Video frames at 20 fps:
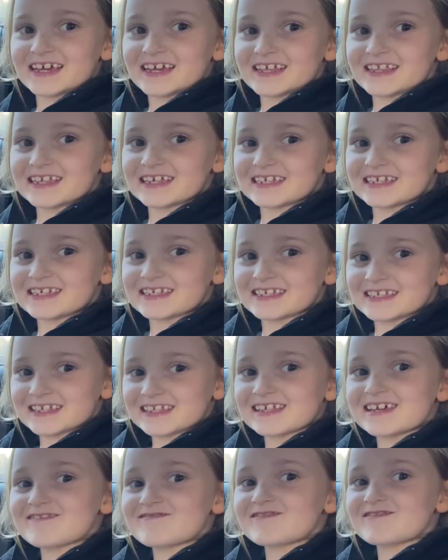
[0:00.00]
This is
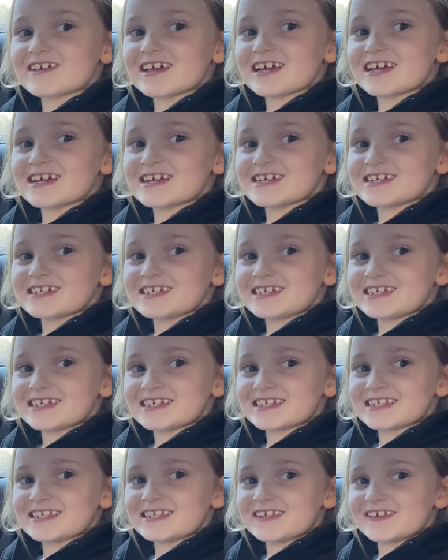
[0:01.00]
Olivia, and she
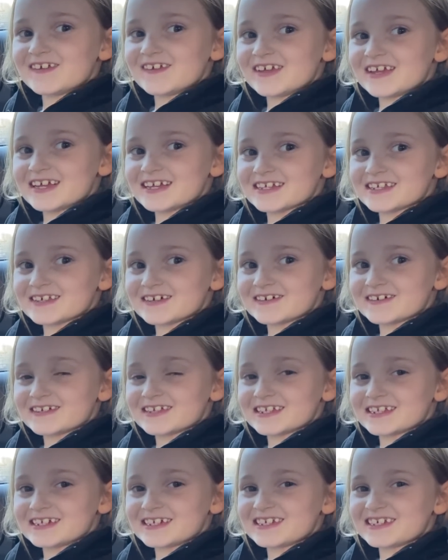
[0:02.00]
is 2 years old,
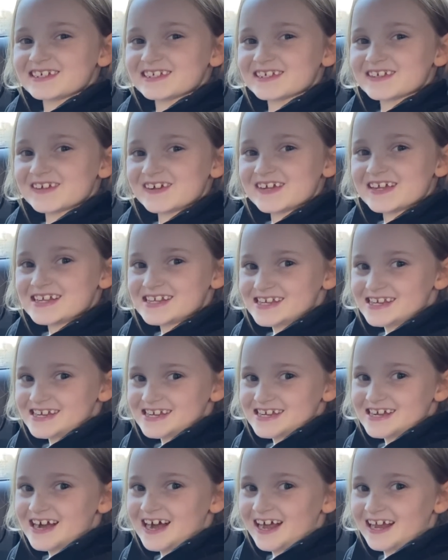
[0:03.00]
and she is a green king
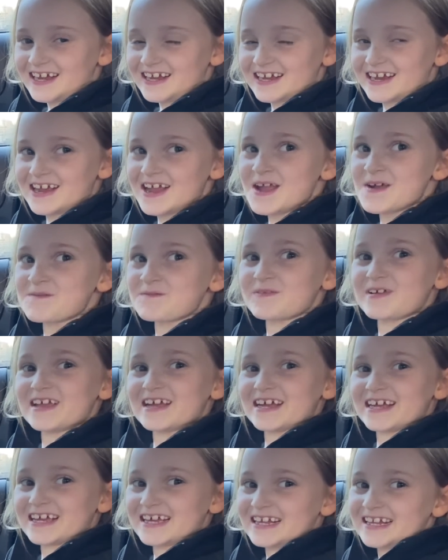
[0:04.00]
conure, and we
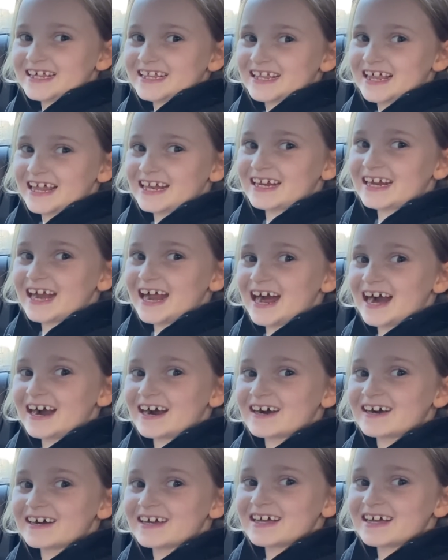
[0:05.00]
are going to let her out